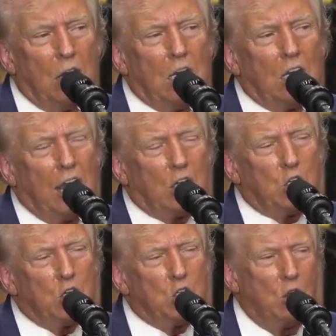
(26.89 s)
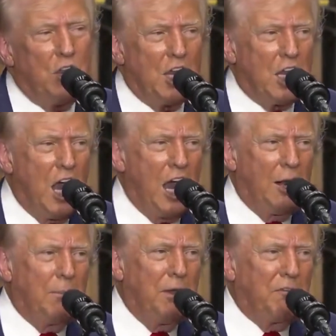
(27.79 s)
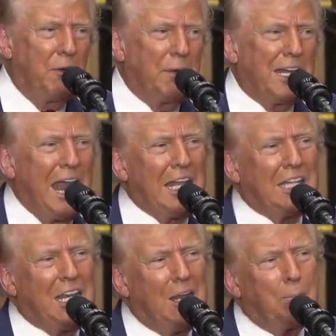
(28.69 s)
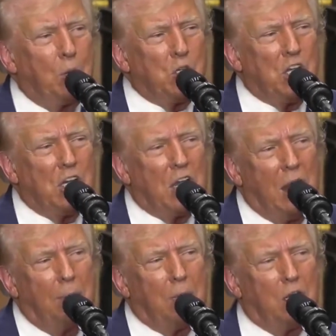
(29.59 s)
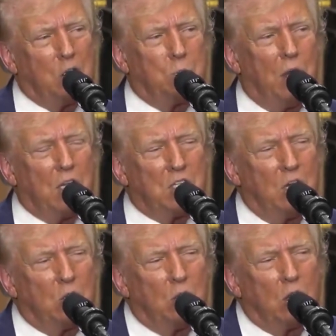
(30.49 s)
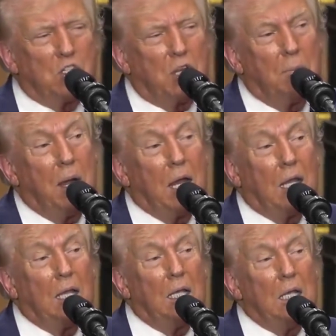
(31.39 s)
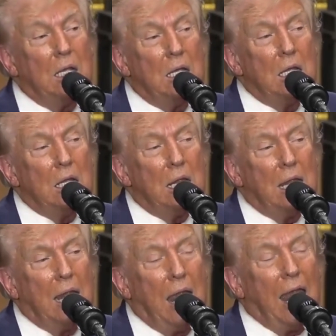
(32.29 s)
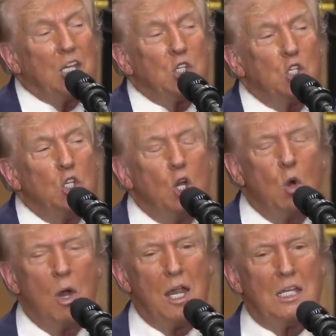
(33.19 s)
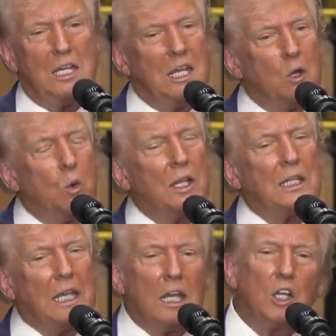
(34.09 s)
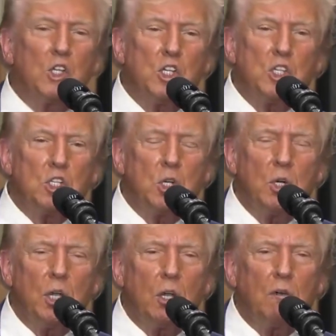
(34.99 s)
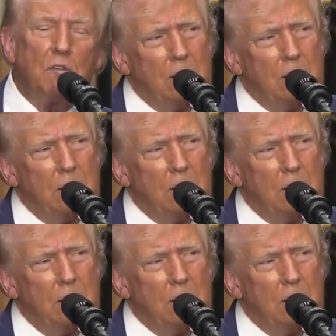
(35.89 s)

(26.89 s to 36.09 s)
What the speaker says: need lectures on the economy from a candidate pushing communist price controls. Kamala has no idea what the hell she's doing.